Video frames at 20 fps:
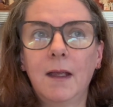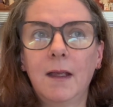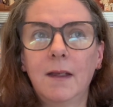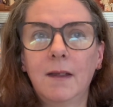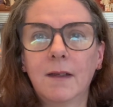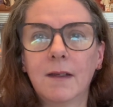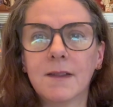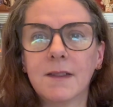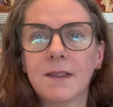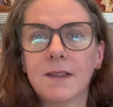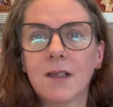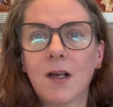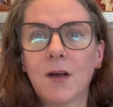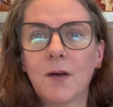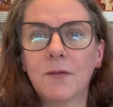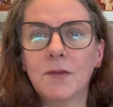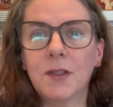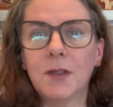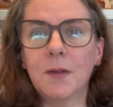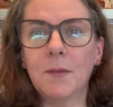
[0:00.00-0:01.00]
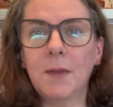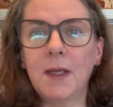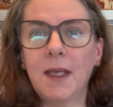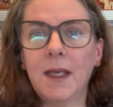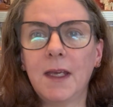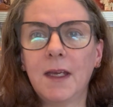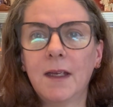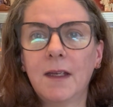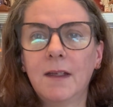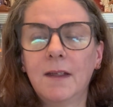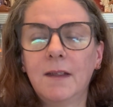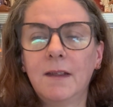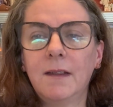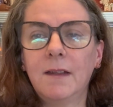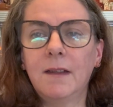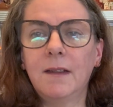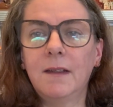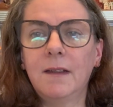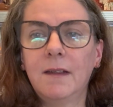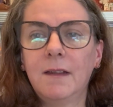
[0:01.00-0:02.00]
because it's half term here.
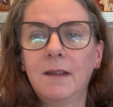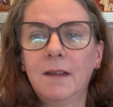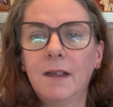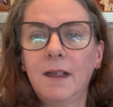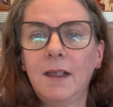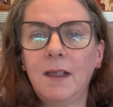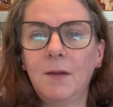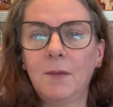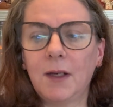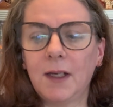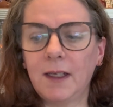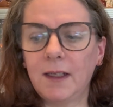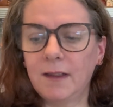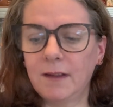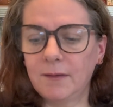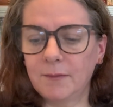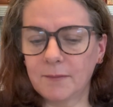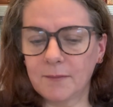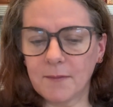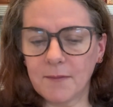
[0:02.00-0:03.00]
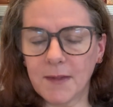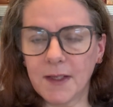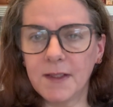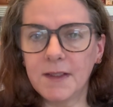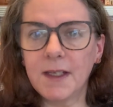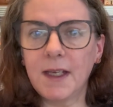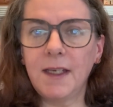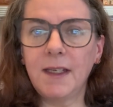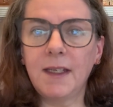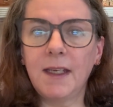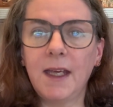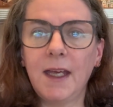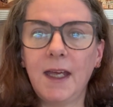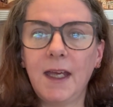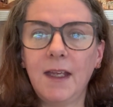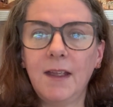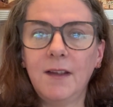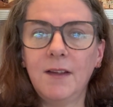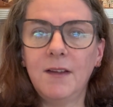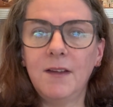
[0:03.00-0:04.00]
Anyway, take
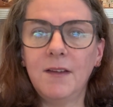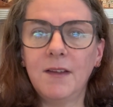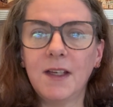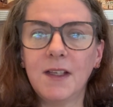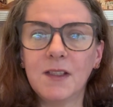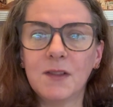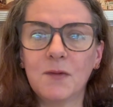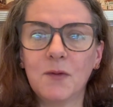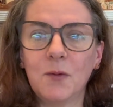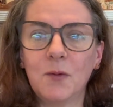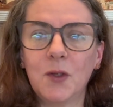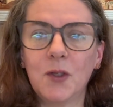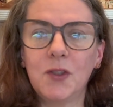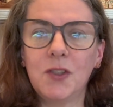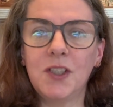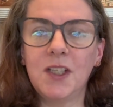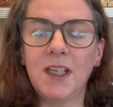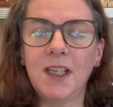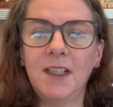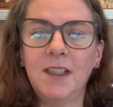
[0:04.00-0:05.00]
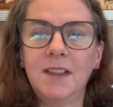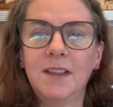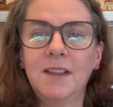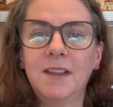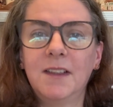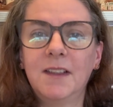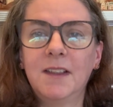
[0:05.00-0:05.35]
care. Thanks for watching.